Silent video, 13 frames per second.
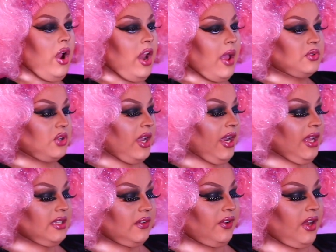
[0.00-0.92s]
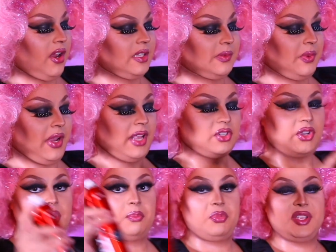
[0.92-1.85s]
All right, I'm trying out a different hairspray. I
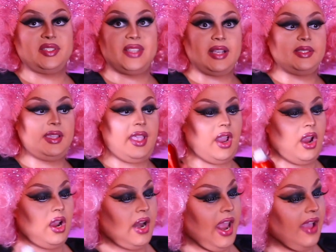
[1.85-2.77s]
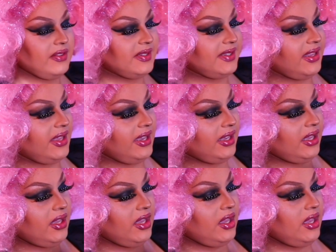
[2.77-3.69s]
tried Big Sexy Hair, and I have to say, like,
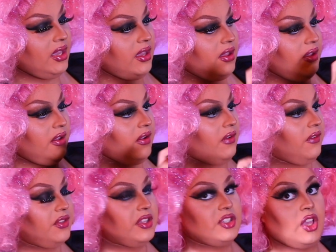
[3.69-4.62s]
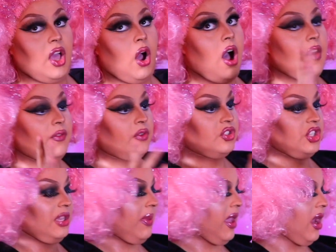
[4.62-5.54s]
for this awful
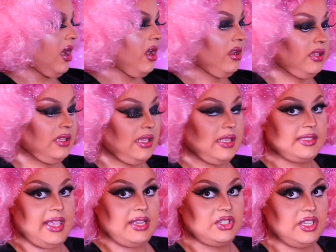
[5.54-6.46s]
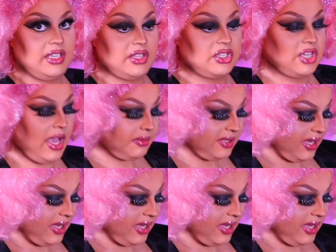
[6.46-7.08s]
cheap hair, it's actually getting the job